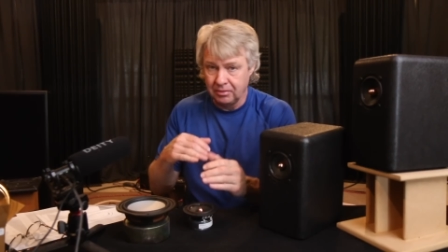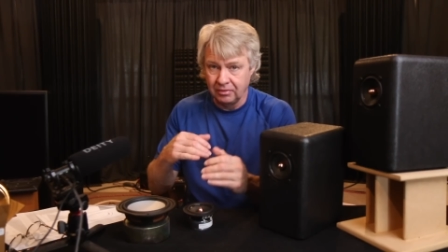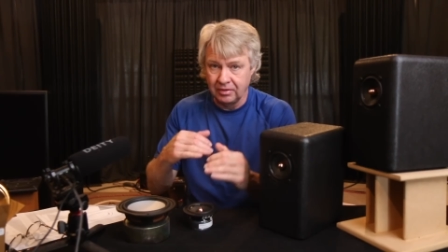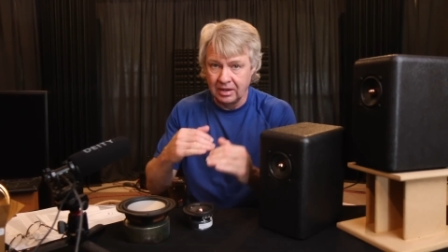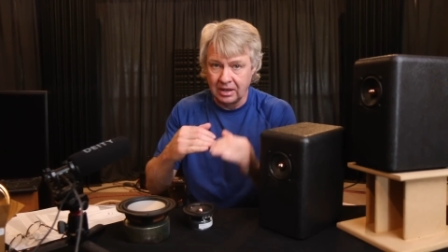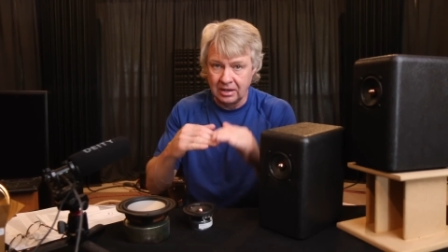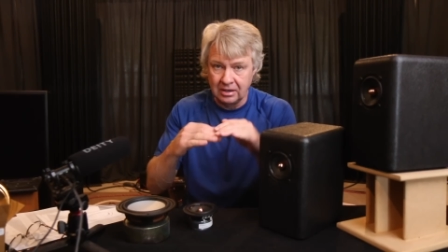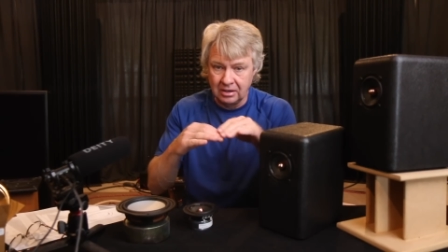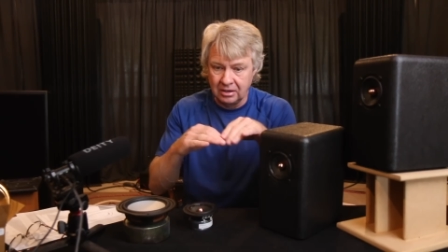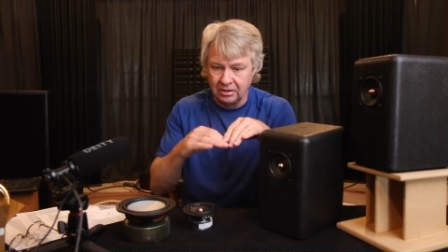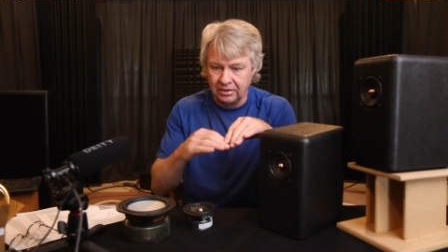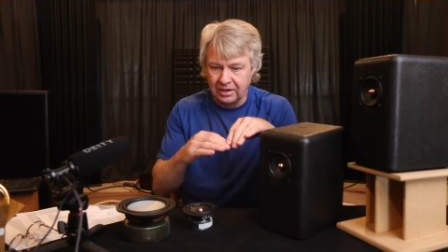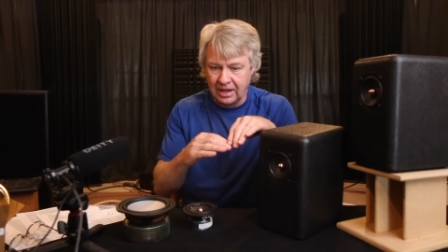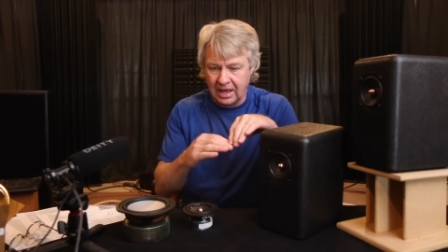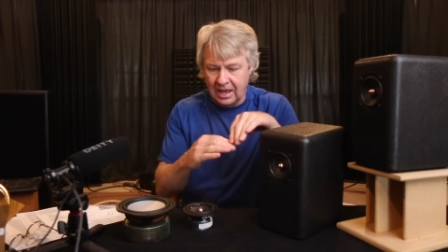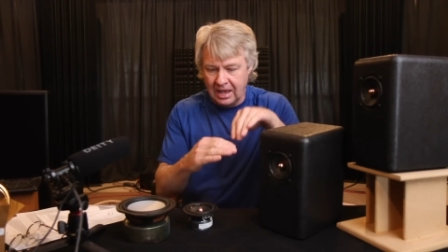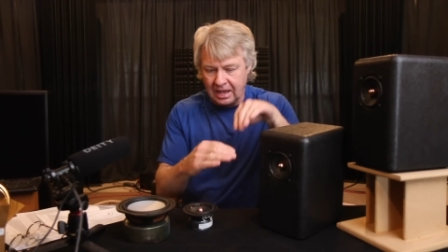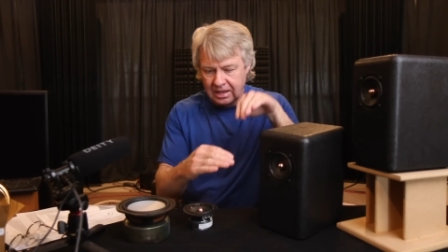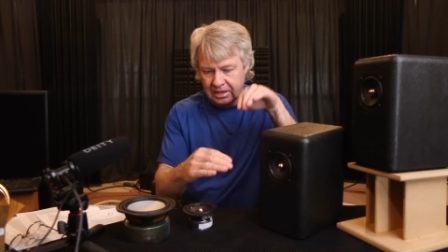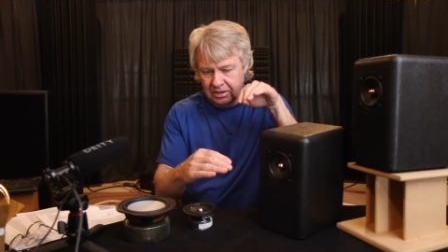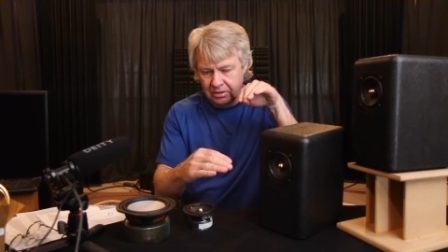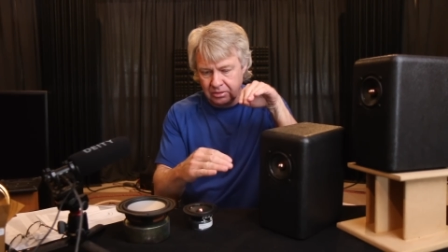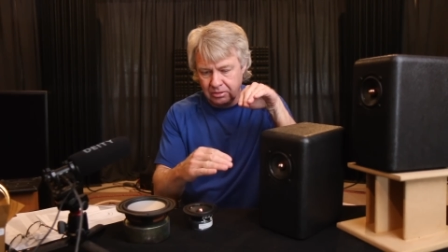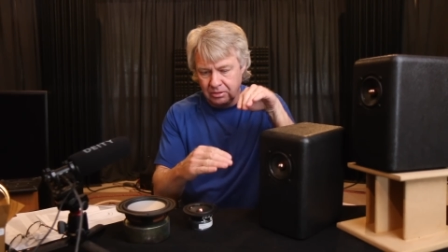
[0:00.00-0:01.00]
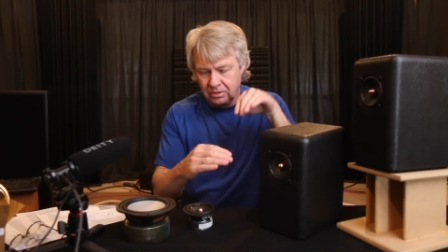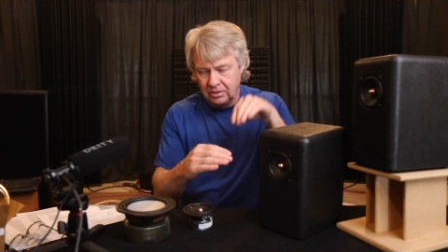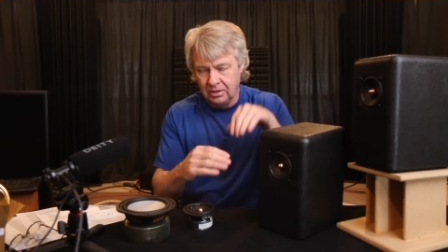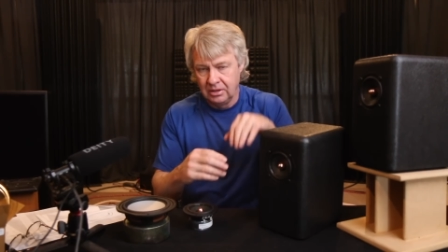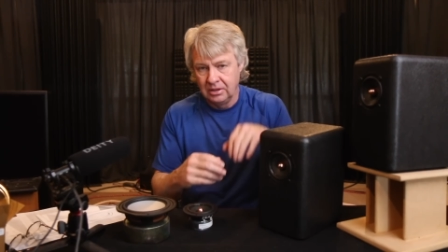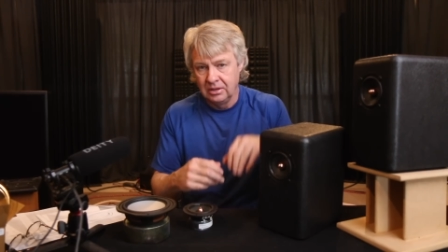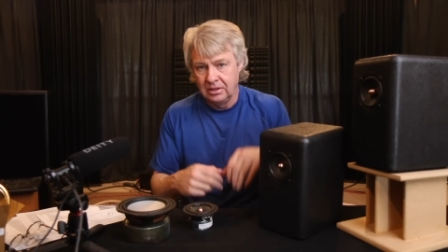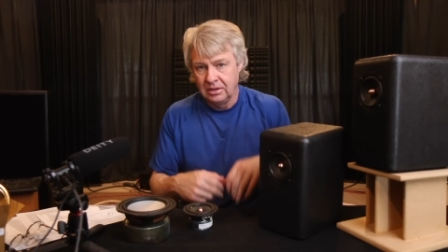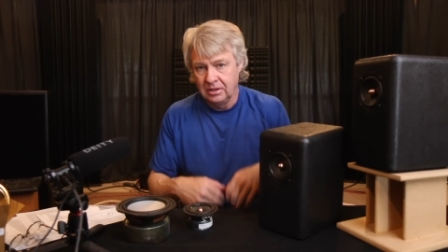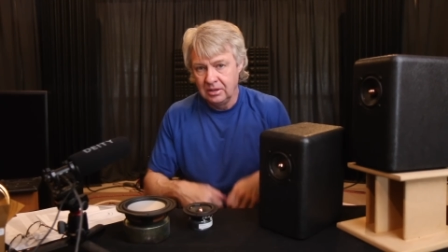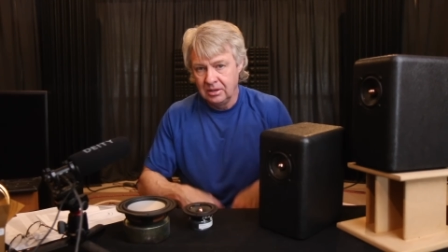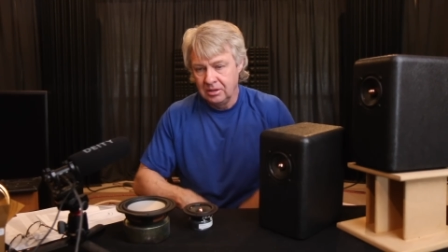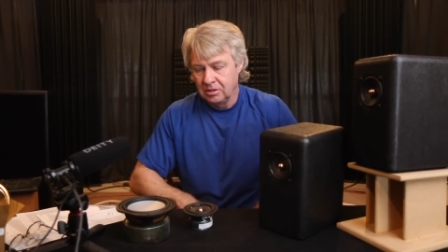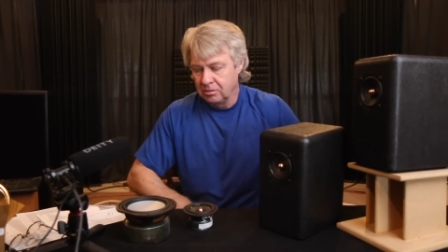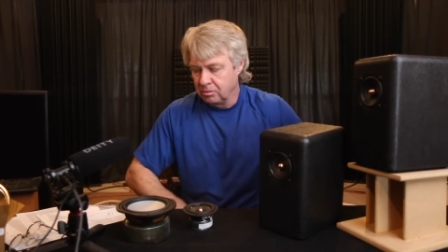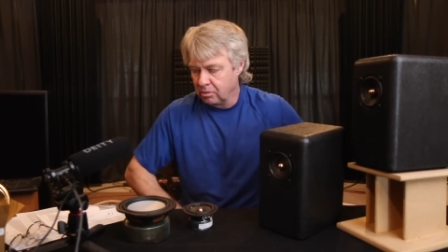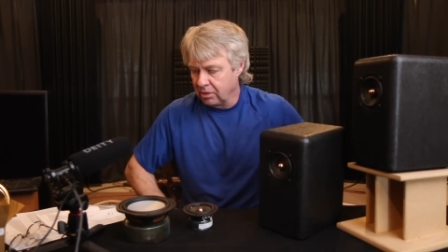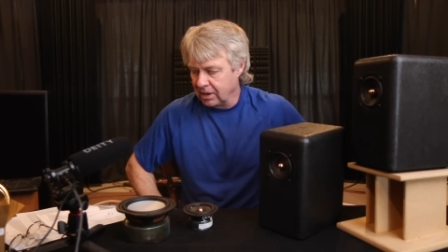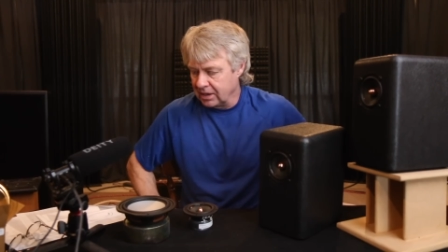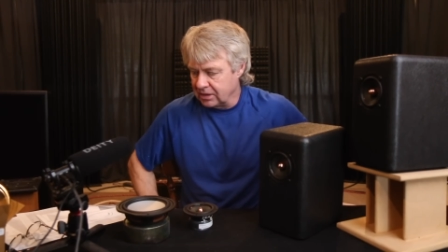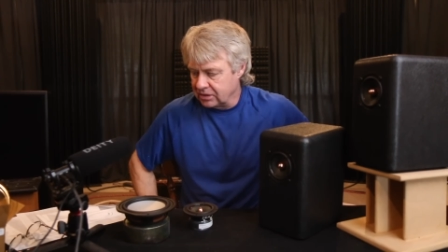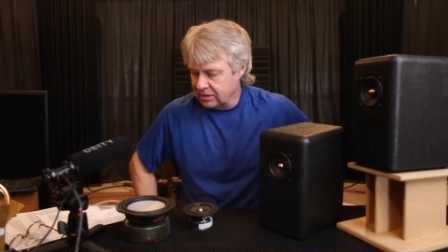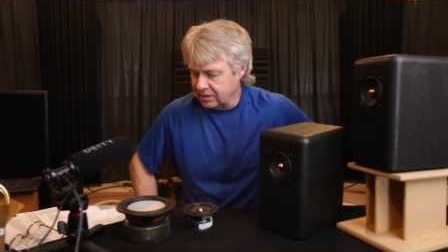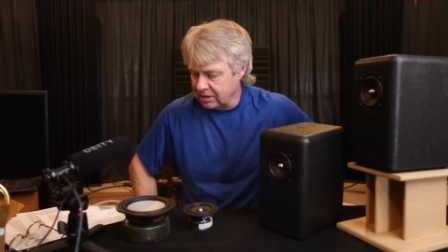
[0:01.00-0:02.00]
We've got a little diagonal
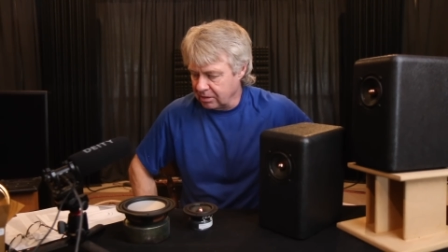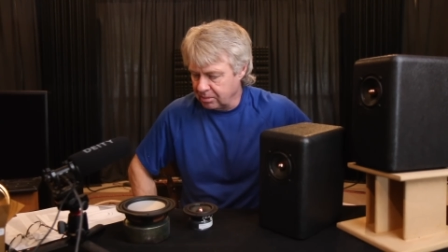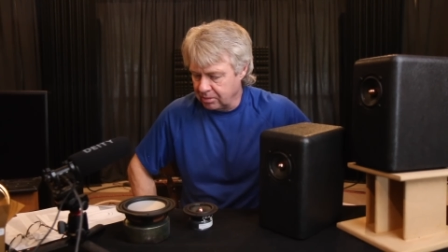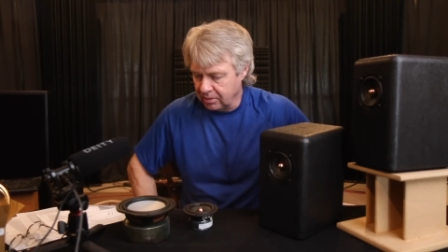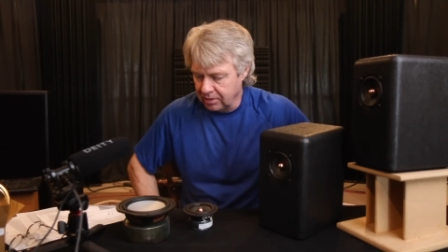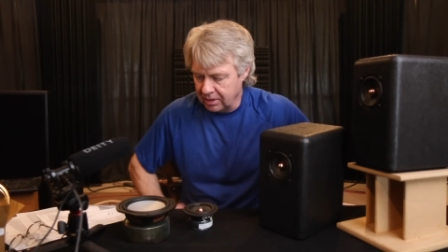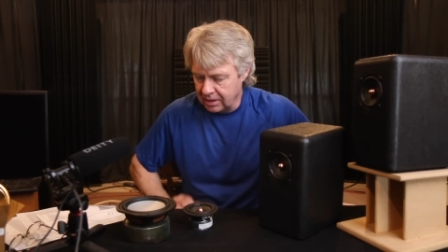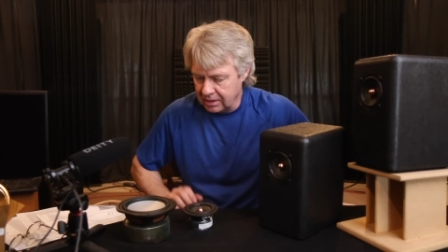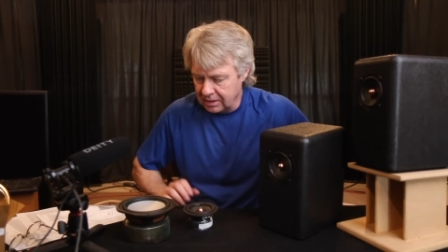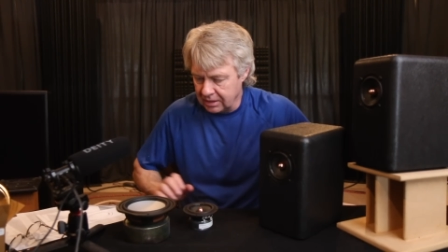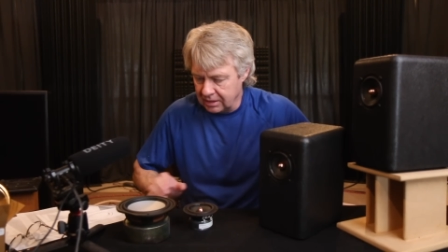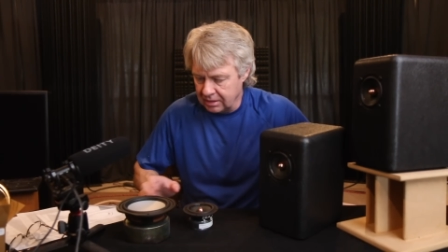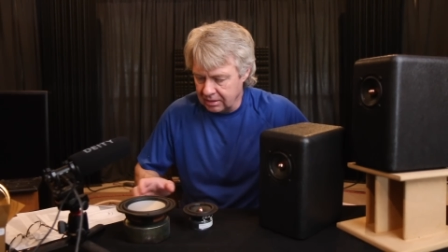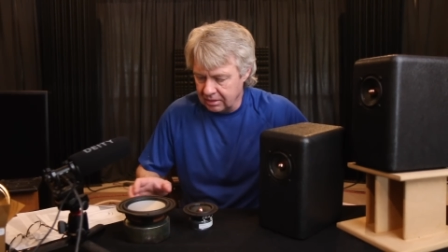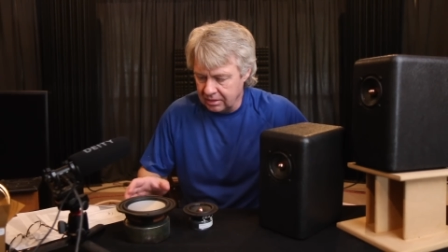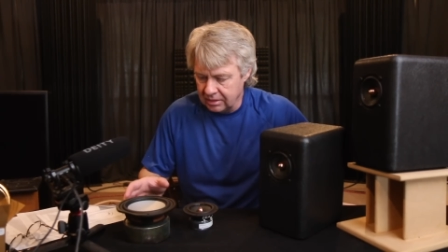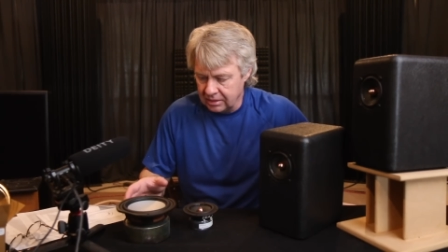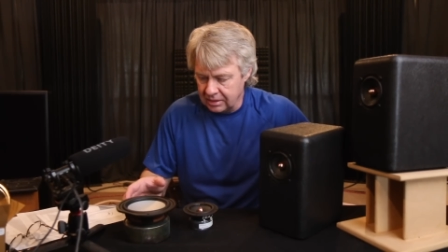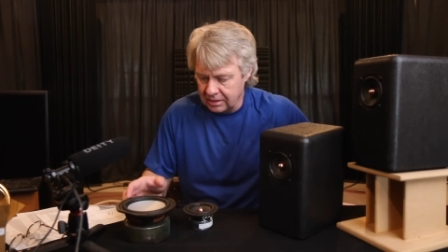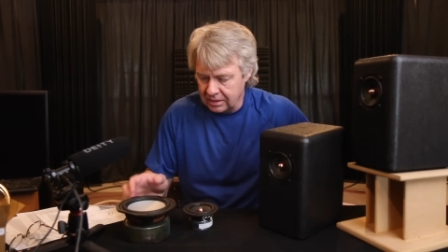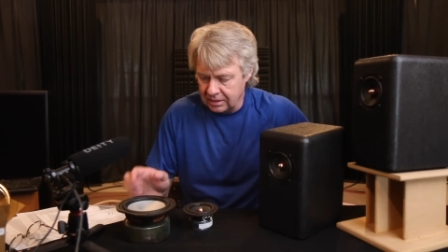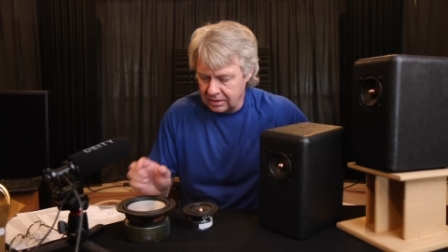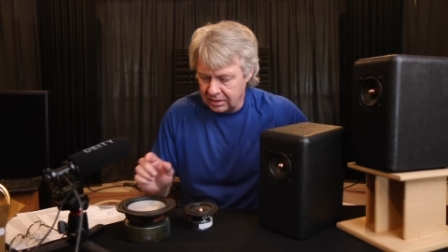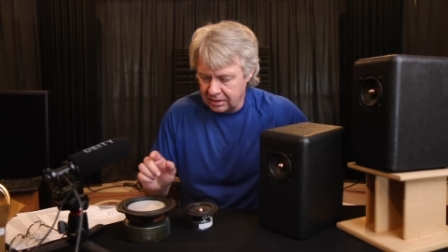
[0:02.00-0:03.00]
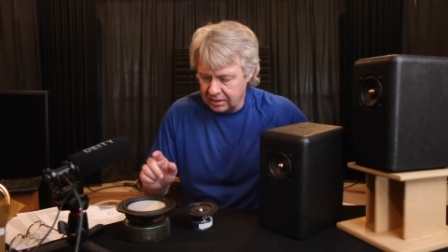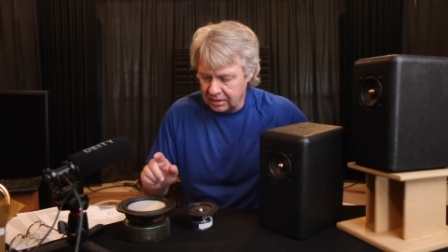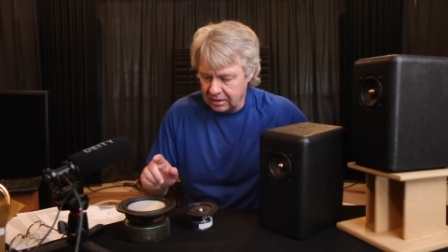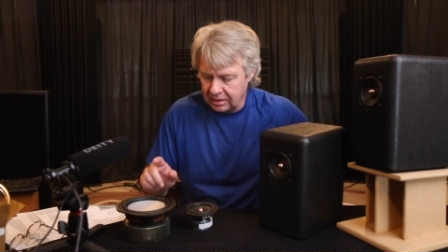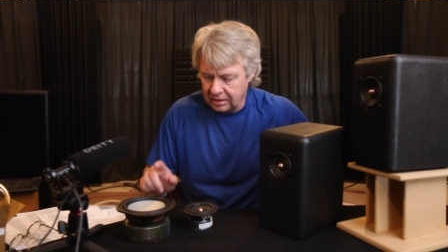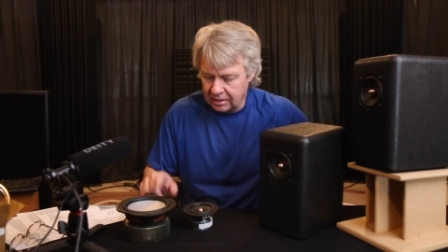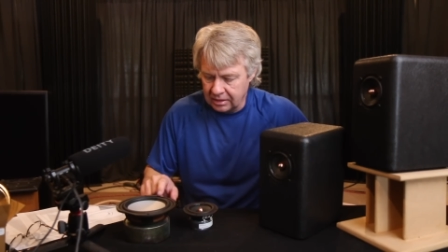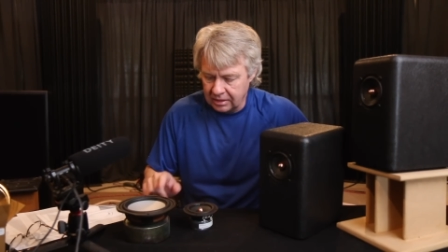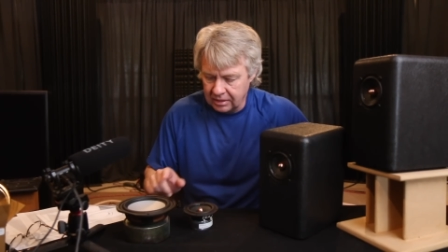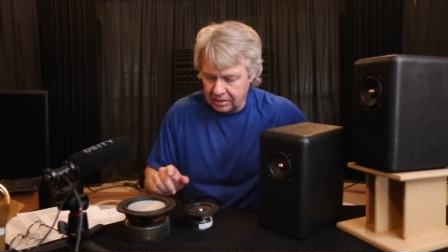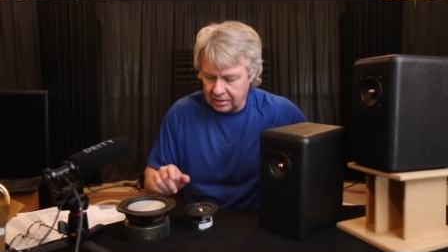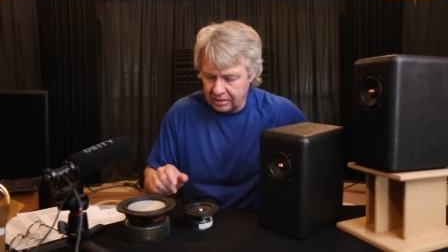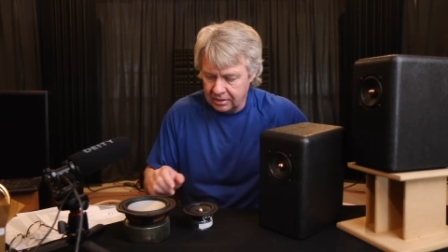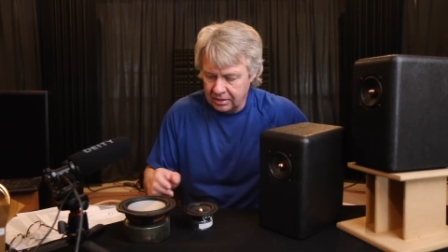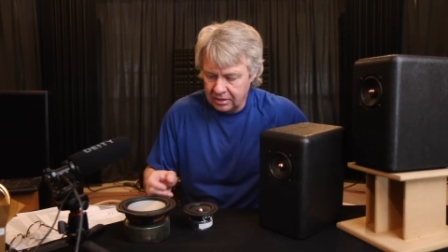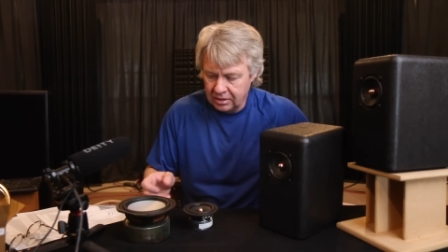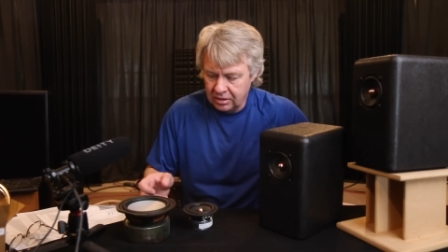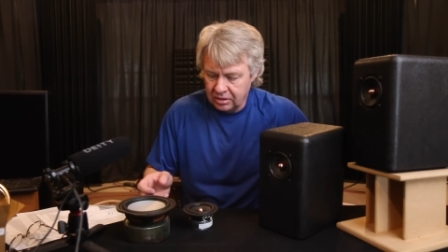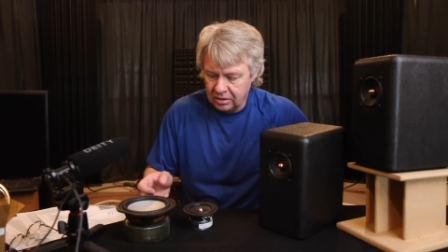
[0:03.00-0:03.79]
brace separating the